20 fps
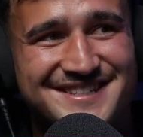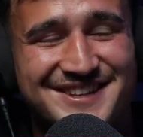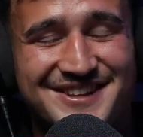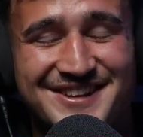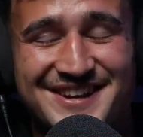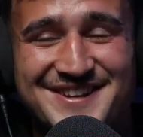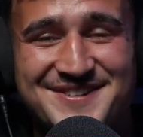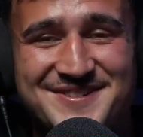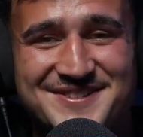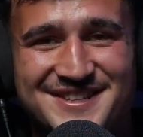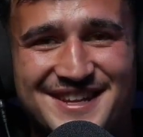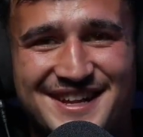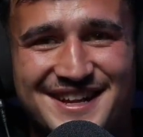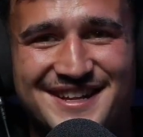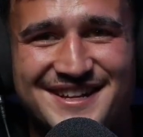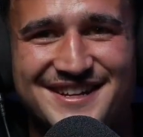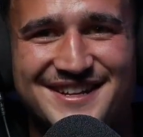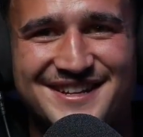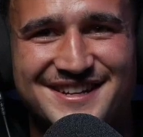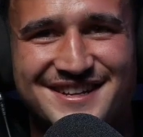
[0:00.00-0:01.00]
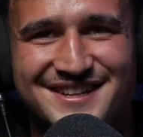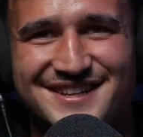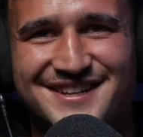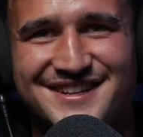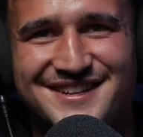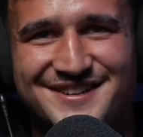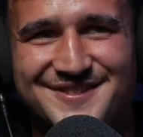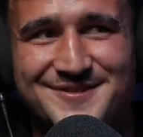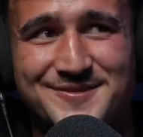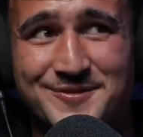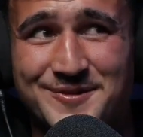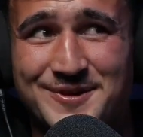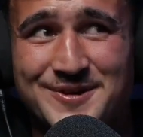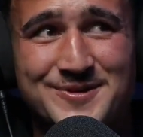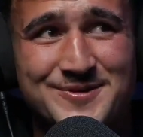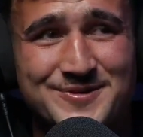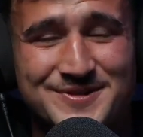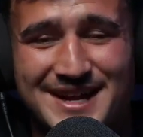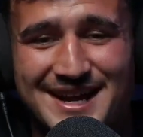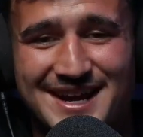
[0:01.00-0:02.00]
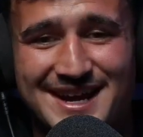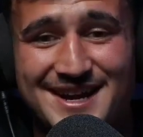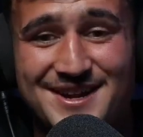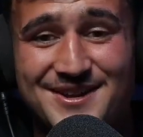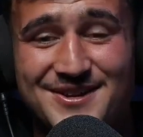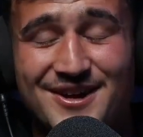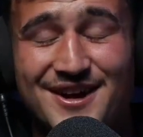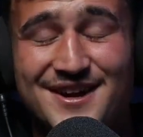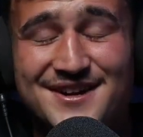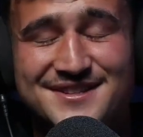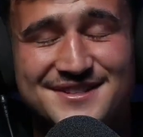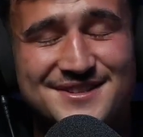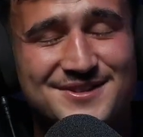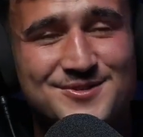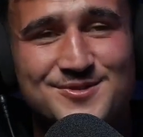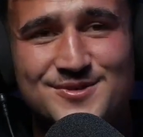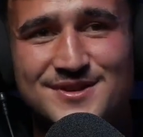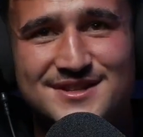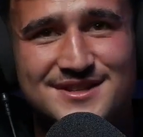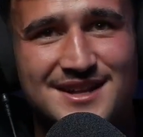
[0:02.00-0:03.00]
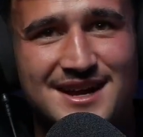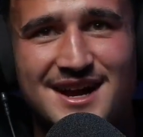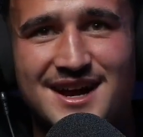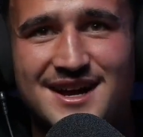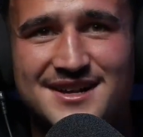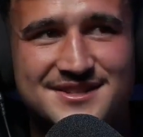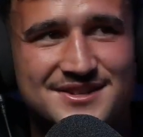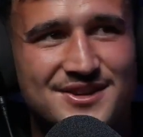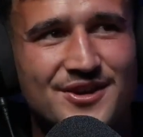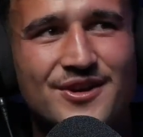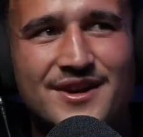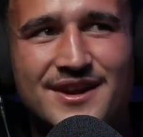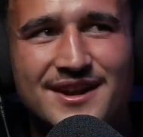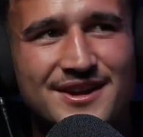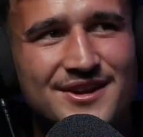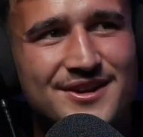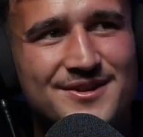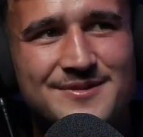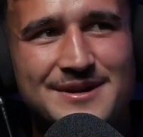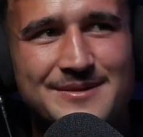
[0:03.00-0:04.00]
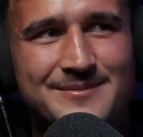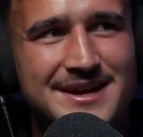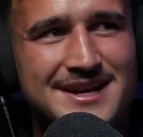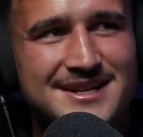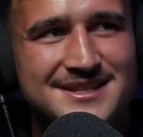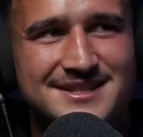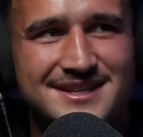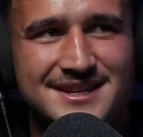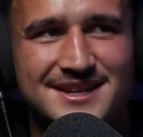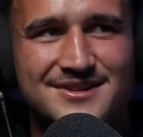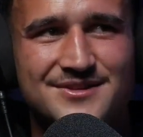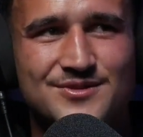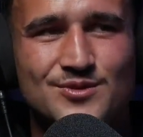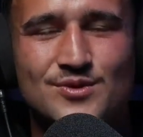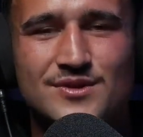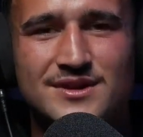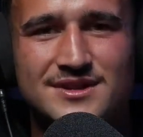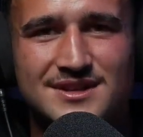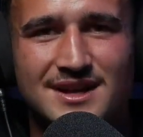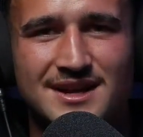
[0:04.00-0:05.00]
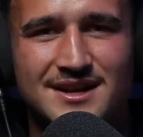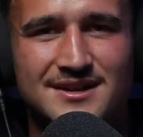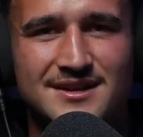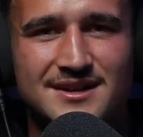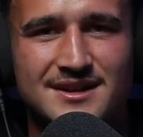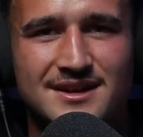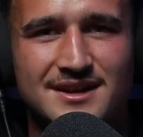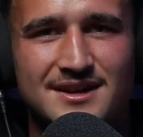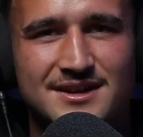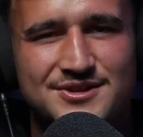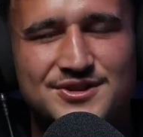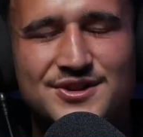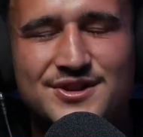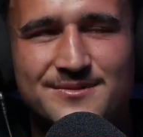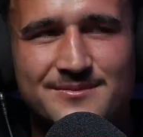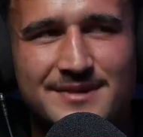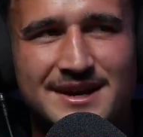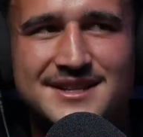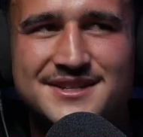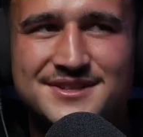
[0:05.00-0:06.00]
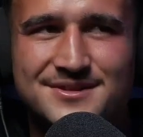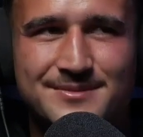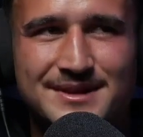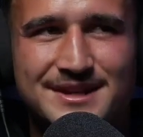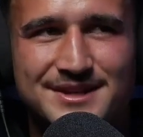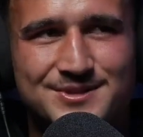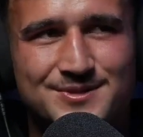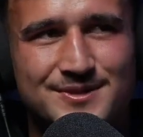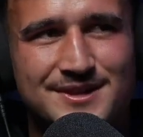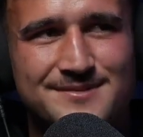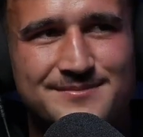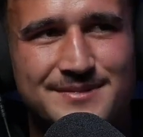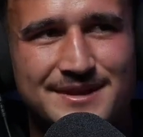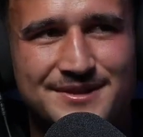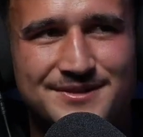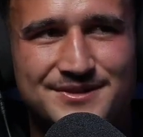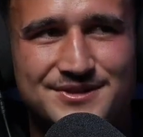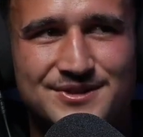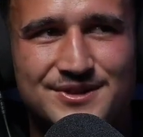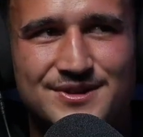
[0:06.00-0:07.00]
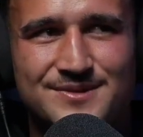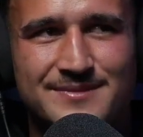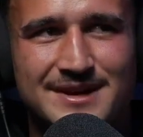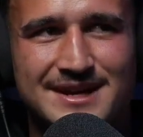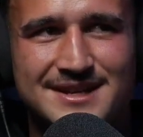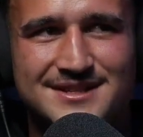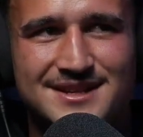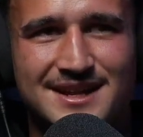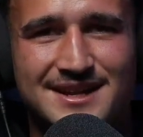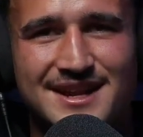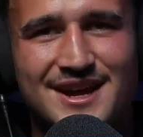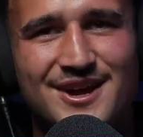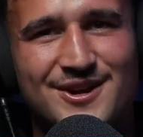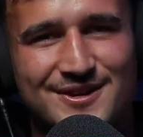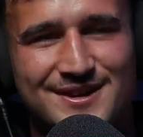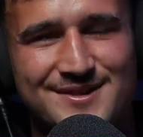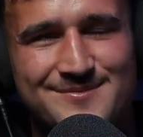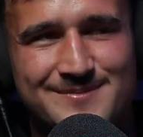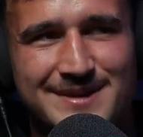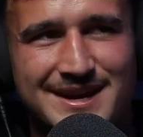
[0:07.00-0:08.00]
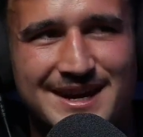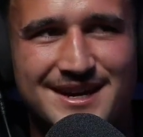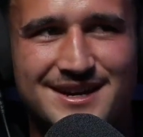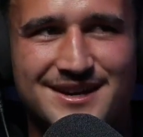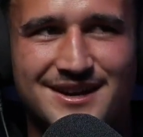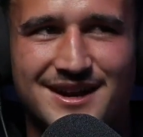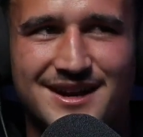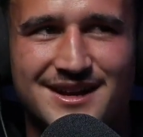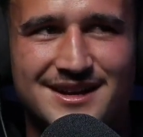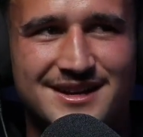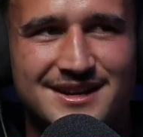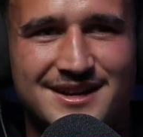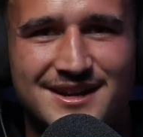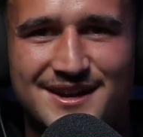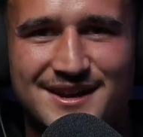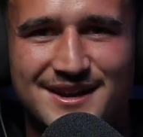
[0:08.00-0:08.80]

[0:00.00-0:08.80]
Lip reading: So he was real, like, I used to always like ask, can I go to my mates? And he would always like, certain mates he'd be sweet, but there was certain mates, like now looking back, like